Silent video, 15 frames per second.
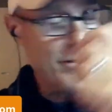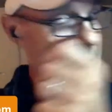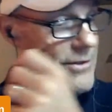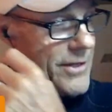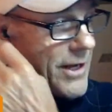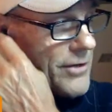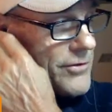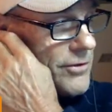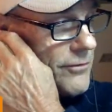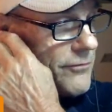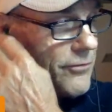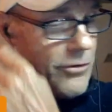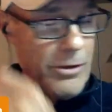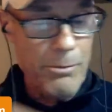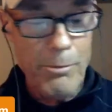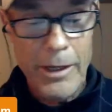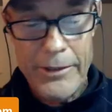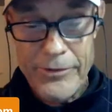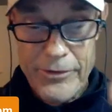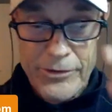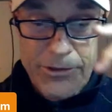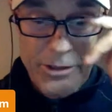in the desert for a
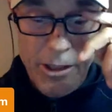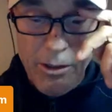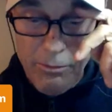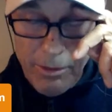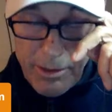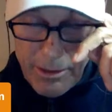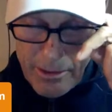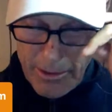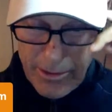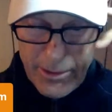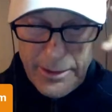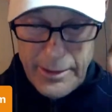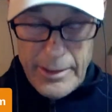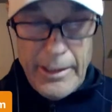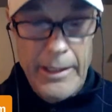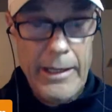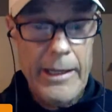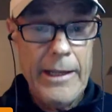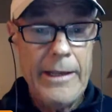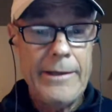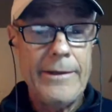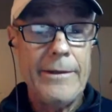month or so.
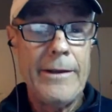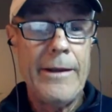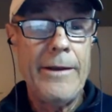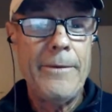And